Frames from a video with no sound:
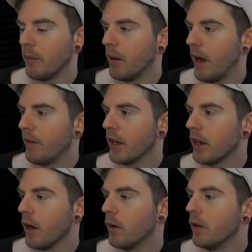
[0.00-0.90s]
and I'm having
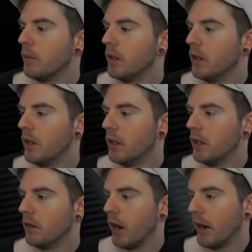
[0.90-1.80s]
a go at them.
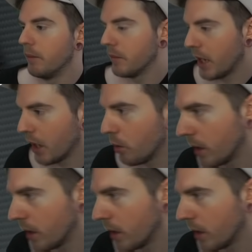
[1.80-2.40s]
Right, king